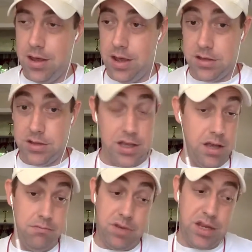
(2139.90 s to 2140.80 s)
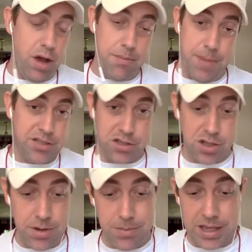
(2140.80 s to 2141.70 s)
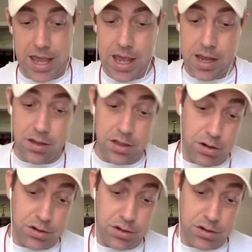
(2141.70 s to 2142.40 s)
And you know, I'd message them and I'd be like, hey, you know,